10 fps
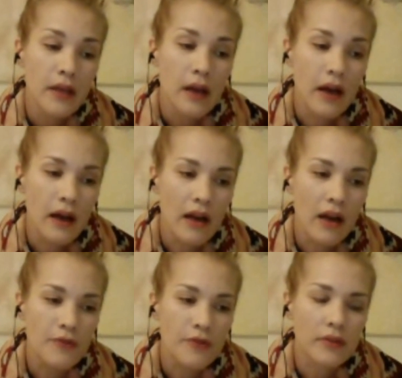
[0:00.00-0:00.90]
I
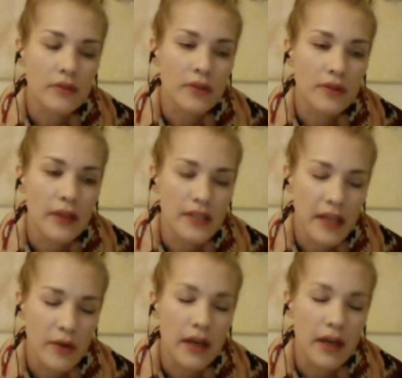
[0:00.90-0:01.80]
loved that
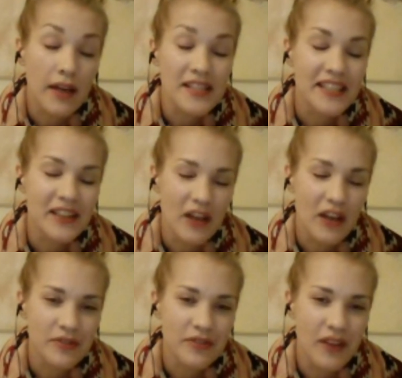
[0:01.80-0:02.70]
area, and I still
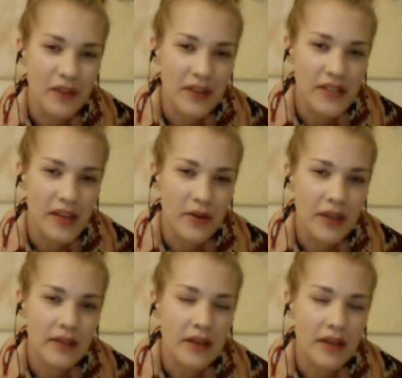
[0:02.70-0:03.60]
love that
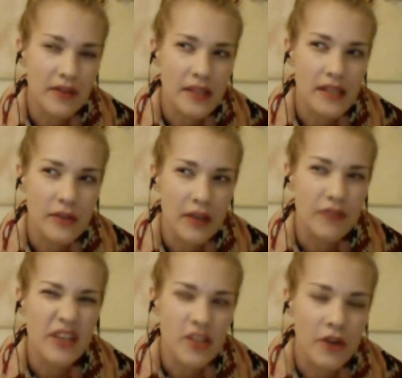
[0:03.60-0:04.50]
area, 19th century, like
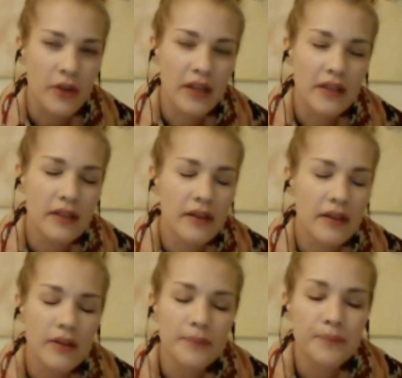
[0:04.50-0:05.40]
Victorian
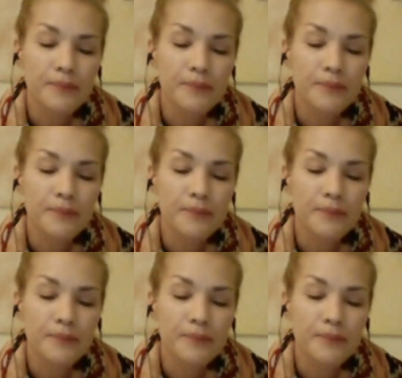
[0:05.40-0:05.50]
era.